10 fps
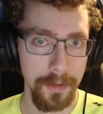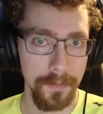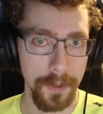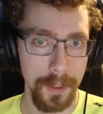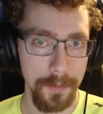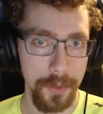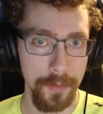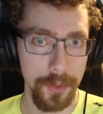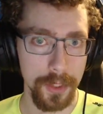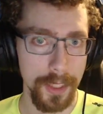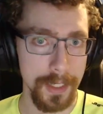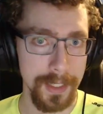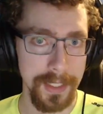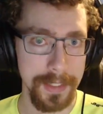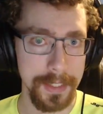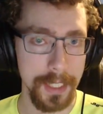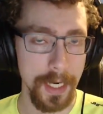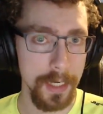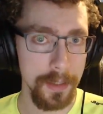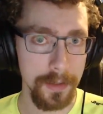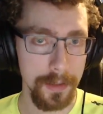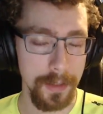for him to protect the entire